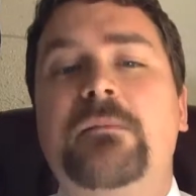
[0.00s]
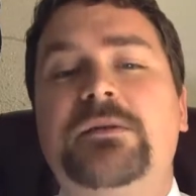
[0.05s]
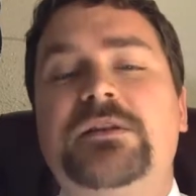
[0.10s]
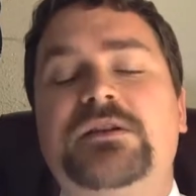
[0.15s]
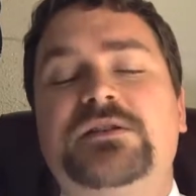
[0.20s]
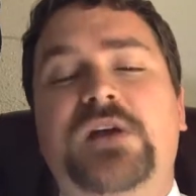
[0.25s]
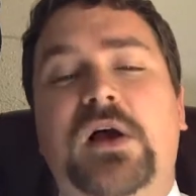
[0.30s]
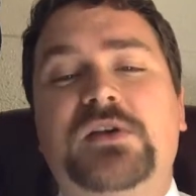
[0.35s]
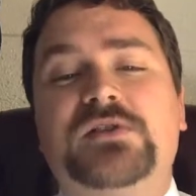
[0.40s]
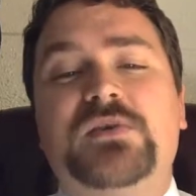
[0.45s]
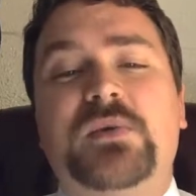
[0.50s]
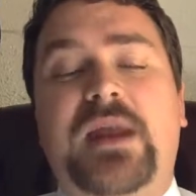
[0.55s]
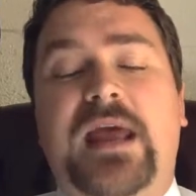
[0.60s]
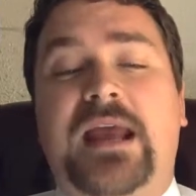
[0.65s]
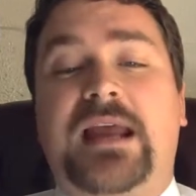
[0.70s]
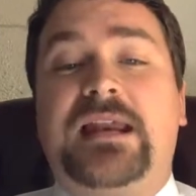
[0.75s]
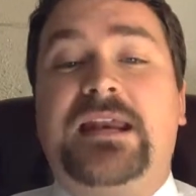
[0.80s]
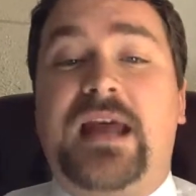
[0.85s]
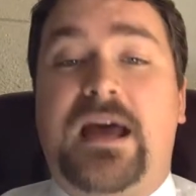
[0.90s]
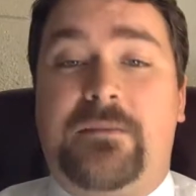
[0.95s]
But there's also an
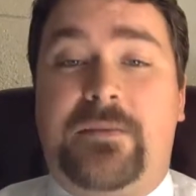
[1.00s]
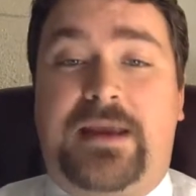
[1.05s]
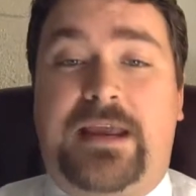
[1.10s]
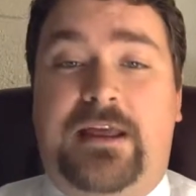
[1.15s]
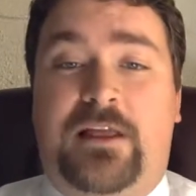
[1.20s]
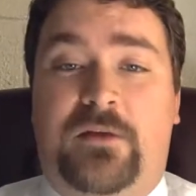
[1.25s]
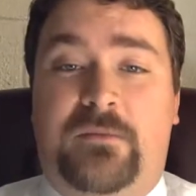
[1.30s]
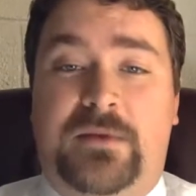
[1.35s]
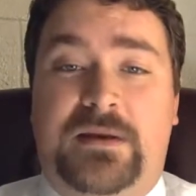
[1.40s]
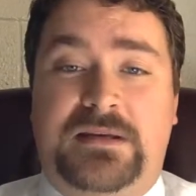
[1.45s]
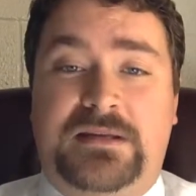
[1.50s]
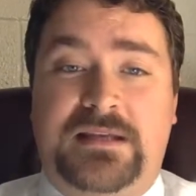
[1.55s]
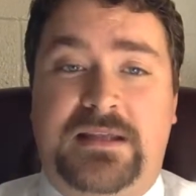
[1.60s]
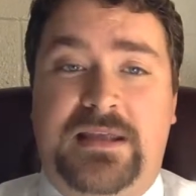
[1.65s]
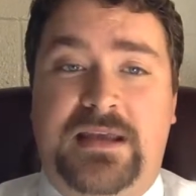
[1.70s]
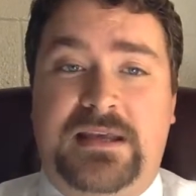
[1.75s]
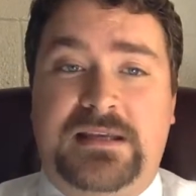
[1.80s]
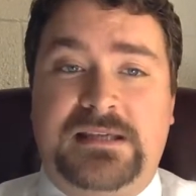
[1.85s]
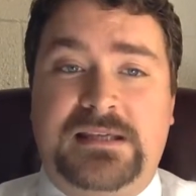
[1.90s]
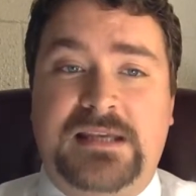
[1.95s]
economic element to
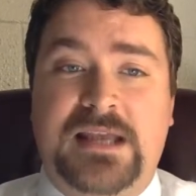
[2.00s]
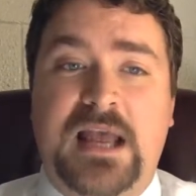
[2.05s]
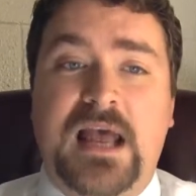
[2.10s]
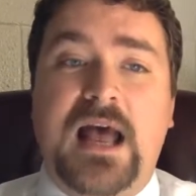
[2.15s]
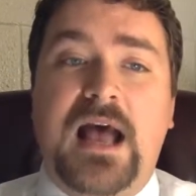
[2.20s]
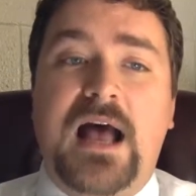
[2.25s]
this.